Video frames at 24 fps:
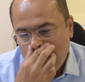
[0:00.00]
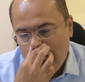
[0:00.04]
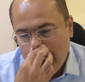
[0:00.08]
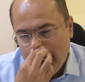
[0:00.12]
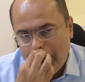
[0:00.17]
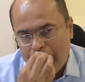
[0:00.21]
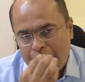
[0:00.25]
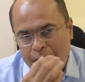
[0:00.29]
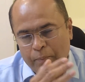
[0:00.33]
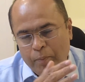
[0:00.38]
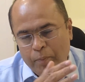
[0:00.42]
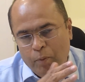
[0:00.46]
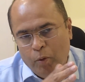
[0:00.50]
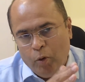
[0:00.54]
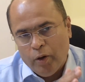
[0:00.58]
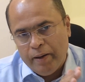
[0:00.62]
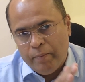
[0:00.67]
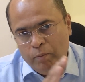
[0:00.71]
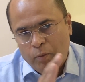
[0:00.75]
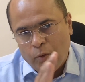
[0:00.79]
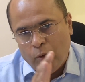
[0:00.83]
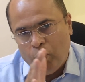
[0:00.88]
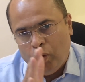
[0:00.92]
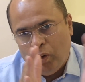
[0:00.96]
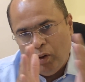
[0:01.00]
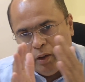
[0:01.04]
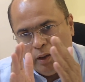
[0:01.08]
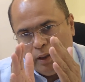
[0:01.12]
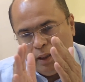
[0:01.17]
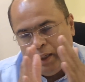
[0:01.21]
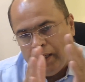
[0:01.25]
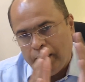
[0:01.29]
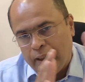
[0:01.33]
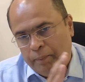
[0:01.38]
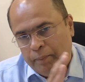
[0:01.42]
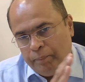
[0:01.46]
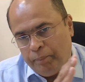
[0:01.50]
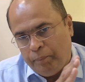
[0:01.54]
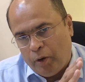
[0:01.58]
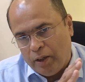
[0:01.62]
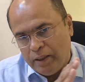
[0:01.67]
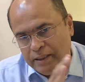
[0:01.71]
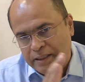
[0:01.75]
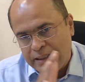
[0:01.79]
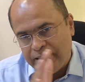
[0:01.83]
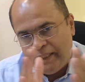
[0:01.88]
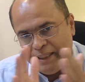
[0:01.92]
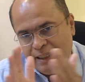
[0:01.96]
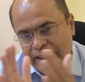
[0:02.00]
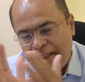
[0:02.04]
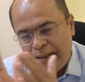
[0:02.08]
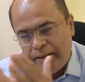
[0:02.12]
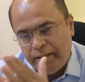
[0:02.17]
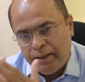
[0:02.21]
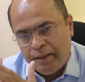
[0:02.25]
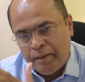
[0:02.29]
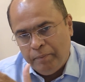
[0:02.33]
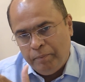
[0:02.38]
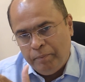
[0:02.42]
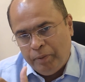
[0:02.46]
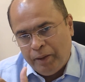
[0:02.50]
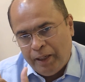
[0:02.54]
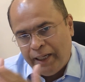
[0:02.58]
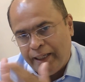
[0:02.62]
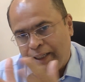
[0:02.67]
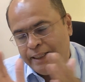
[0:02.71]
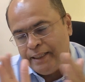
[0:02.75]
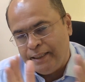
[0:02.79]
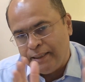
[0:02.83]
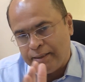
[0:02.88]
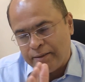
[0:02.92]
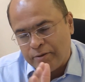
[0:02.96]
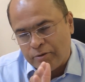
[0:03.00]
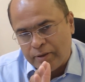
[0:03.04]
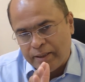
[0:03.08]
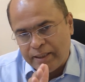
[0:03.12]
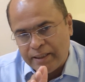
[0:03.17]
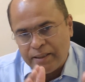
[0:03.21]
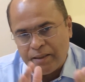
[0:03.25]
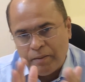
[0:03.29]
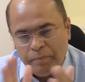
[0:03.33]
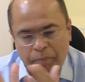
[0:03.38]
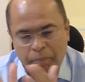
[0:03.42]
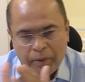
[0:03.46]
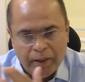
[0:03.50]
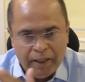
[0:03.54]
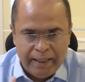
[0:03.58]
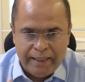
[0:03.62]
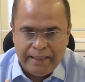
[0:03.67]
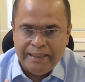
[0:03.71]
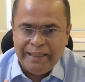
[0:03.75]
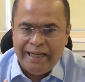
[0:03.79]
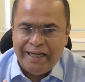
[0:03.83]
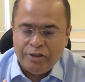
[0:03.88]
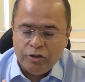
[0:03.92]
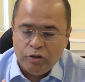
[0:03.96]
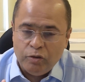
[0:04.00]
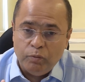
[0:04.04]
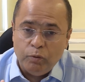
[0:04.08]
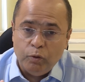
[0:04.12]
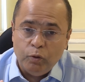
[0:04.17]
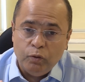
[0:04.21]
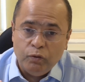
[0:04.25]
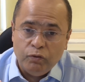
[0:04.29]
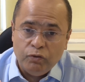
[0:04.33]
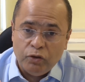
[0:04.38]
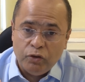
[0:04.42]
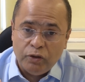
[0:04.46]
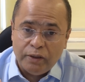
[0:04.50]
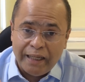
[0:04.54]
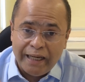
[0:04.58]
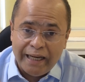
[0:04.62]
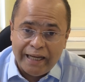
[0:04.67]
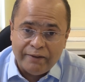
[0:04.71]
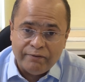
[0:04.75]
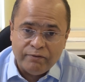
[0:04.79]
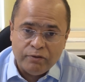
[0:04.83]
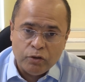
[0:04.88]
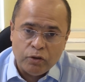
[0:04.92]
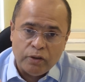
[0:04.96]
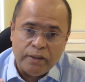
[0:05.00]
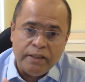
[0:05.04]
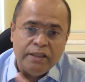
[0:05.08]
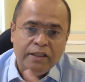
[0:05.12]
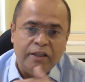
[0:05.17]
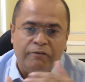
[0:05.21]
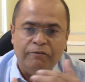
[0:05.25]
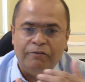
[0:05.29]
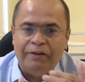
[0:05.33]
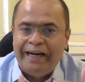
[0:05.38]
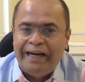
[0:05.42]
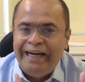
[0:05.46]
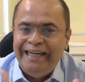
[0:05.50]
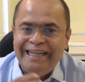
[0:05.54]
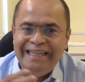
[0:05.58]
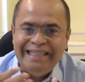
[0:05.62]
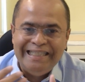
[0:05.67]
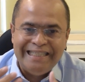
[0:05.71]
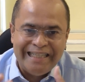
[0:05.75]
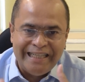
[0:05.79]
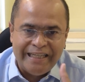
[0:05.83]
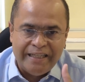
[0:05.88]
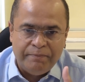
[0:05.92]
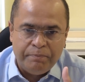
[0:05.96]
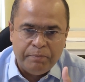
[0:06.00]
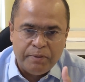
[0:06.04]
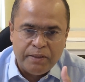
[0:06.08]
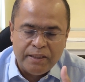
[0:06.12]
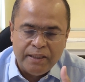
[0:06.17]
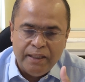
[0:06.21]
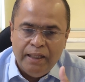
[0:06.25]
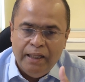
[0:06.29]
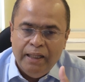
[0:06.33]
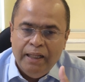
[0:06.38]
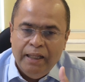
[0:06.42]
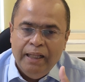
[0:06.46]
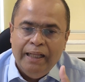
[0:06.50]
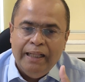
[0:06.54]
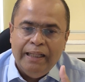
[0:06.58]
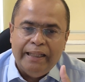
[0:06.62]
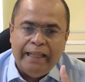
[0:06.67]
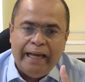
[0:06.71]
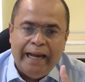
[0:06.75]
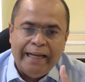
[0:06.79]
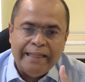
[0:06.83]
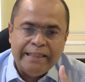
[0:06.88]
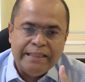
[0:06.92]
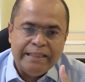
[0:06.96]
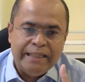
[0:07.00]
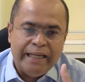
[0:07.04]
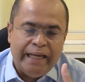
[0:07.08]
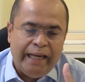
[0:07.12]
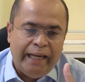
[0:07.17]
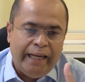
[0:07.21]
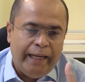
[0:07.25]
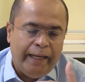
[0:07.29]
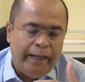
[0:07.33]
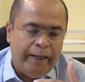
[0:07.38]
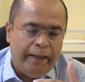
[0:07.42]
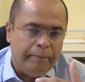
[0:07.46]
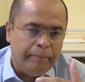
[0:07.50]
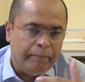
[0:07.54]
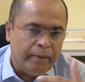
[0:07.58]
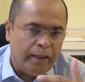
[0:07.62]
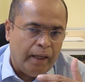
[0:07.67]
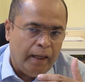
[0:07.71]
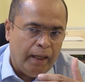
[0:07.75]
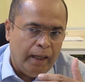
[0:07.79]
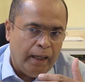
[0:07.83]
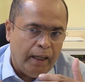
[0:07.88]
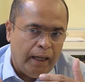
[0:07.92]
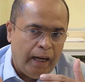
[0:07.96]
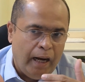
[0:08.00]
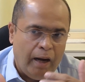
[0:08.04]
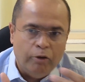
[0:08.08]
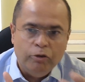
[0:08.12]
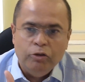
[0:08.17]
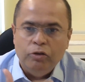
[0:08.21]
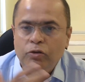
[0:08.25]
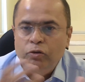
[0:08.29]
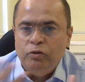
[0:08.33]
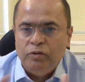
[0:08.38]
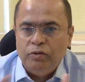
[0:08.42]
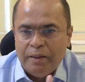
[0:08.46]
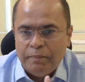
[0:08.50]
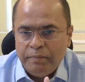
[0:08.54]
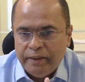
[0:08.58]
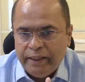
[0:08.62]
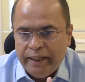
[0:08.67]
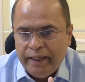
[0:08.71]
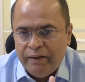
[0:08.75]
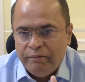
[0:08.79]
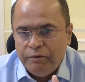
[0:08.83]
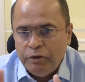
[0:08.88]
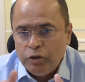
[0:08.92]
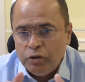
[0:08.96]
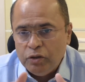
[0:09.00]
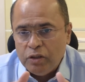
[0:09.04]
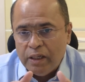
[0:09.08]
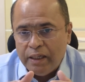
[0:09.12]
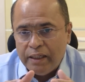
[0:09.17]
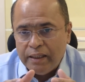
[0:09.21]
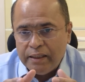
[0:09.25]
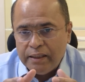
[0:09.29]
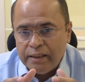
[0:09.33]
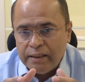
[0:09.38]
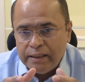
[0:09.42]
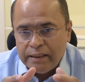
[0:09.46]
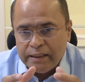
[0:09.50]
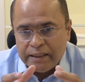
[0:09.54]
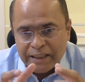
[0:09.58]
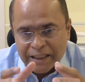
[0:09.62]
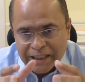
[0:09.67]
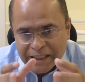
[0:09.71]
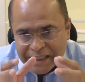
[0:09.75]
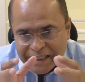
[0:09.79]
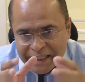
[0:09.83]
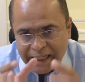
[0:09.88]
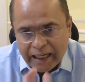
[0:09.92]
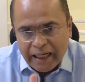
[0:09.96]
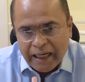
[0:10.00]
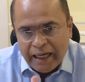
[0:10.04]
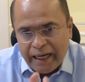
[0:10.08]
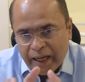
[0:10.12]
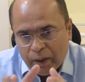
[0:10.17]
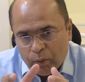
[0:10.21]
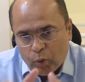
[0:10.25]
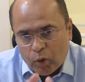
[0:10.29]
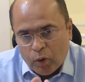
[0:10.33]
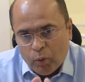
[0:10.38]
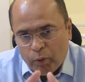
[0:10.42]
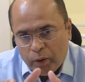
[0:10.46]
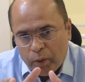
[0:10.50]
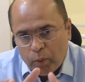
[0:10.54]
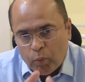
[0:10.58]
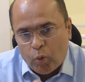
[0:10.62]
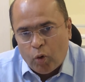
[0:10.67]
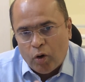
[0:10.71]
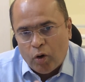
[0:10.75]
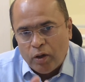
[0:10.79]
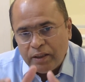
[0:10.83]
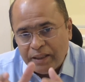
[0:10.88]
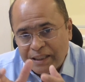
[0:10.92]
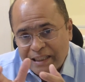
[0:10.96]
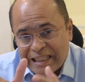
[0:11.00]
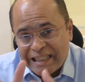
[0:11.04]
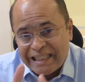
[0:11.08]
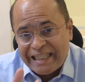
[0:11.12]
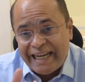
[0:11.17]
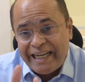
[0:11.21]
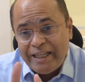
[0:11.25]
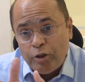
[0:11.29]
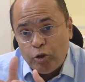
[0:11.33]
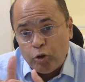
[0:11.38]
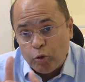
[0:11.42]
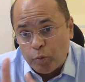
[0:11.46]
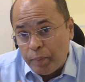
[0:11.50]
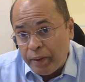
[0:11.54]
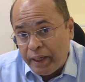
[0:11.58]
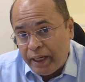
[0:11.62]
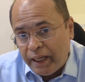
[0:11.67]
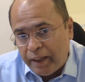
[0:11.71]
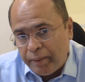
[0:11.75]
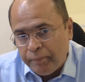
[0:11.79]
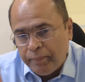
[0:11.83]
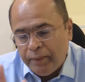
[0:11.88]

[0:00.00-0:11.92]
More and more policy compliance, risk compliance has to move to the left. So instead of writing scripts that say how to do something, we should just declare what we want the state to be.